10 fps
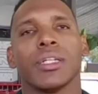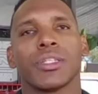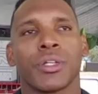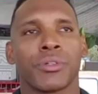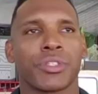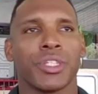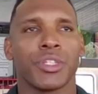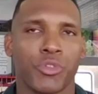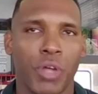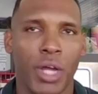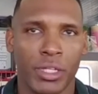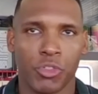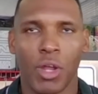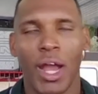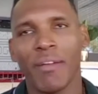So since we're trying to
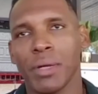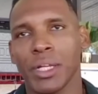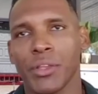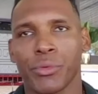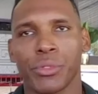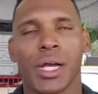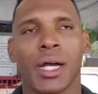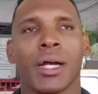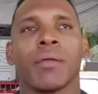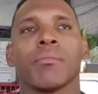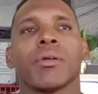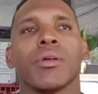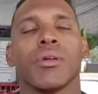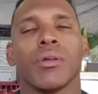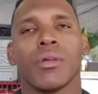drive money through time,
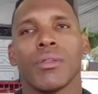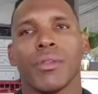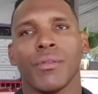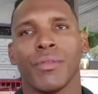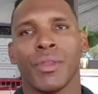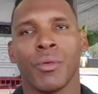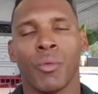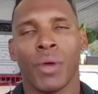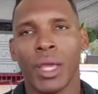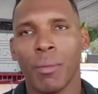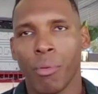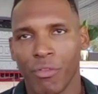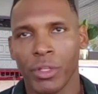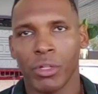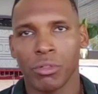the way a
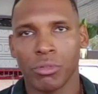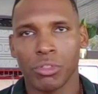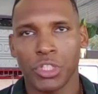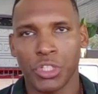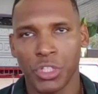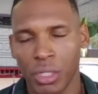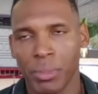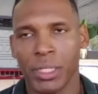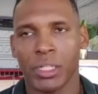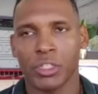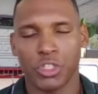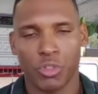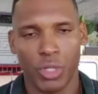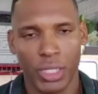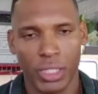portfolio should be
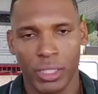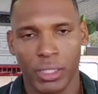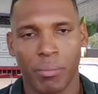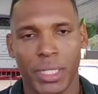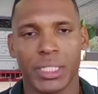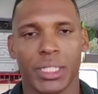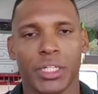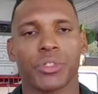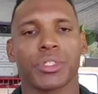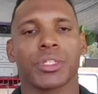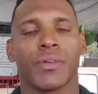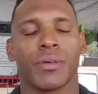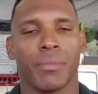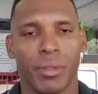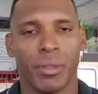constructed in the best interest of a
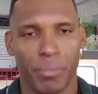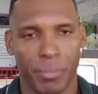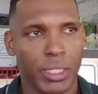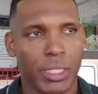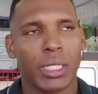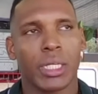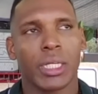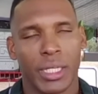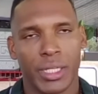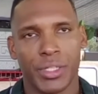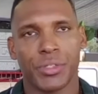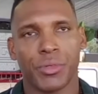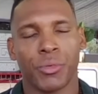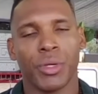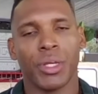member is
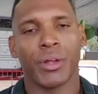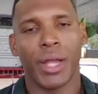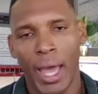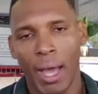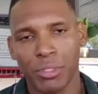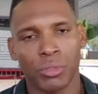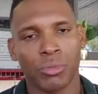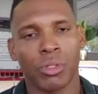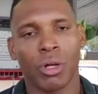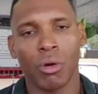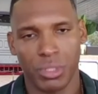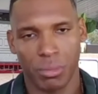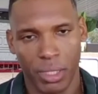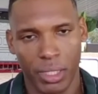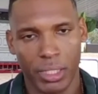with their absolute goals in
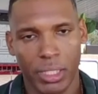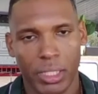mind.